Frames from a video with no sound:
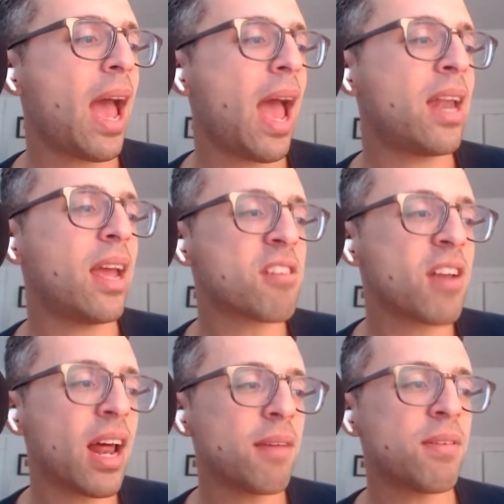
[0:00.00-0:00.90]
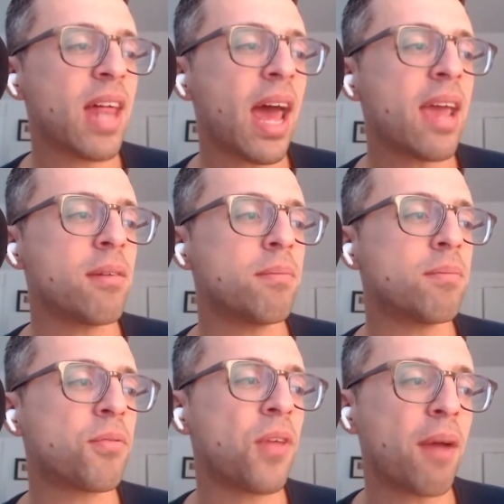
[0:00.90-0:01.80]
and it's not even that I
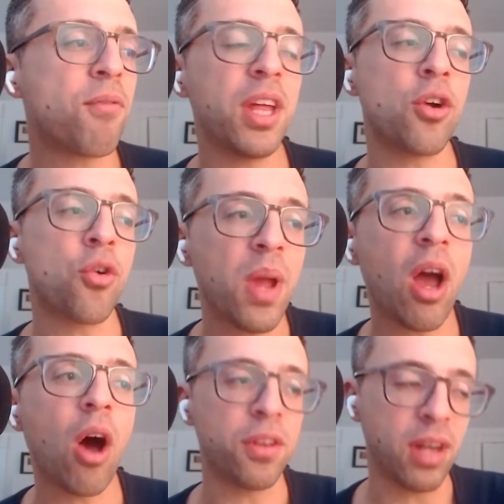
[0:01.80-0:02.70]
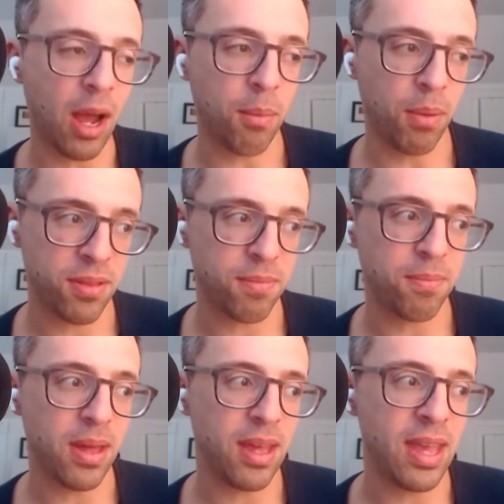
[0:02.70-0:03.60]
think I fully agree all the time with
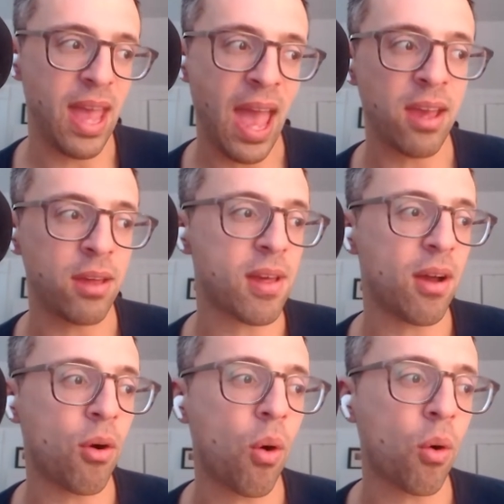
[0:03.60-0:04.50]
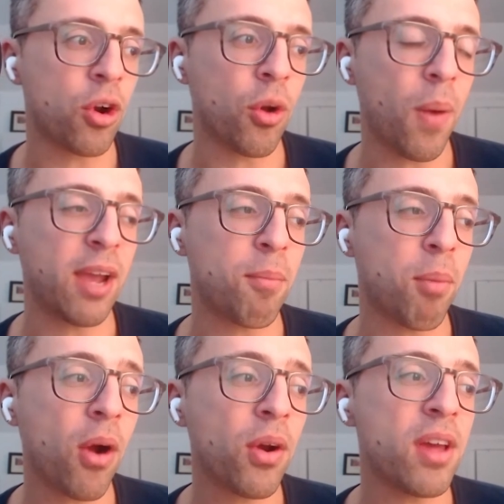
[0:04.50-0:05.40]
EA's ordinal ranking of
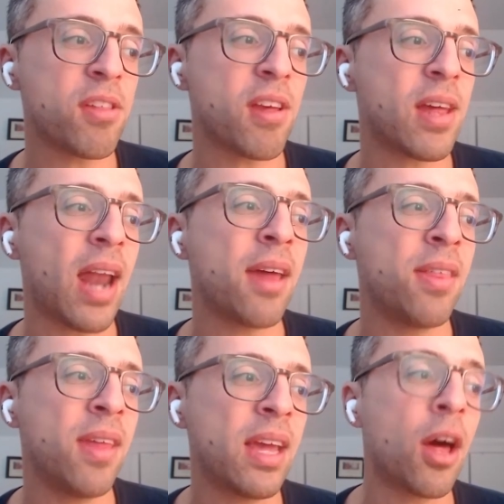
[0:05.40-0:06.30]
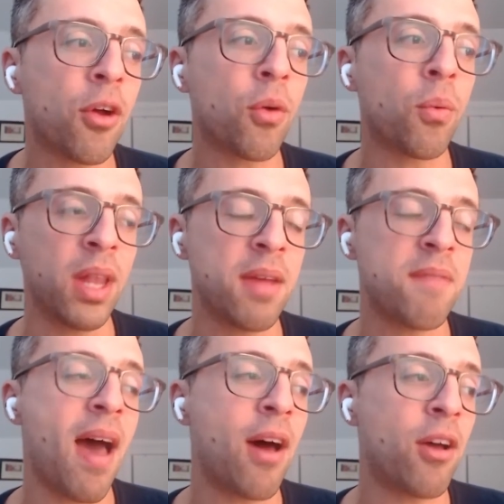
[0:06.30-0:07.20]
priorities. It said, I think it is another
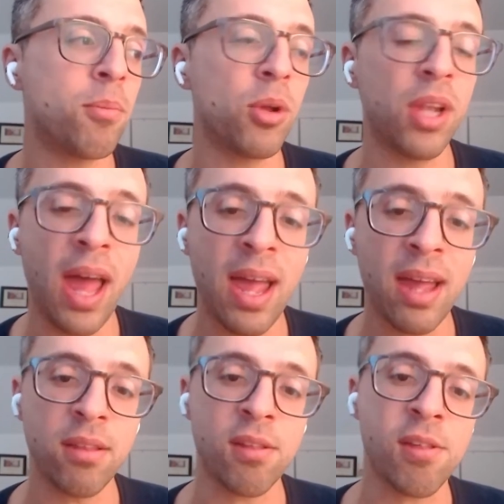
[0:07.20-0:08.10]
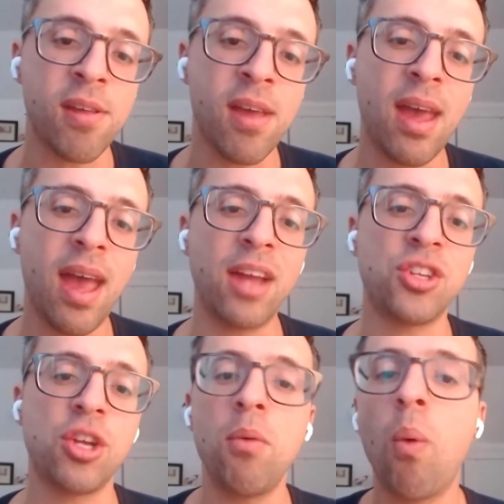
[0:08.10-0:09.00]
really valuable lens and should
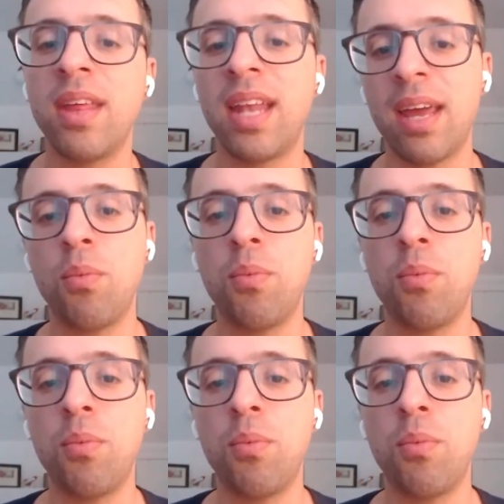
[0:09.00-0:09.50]
be one that, like,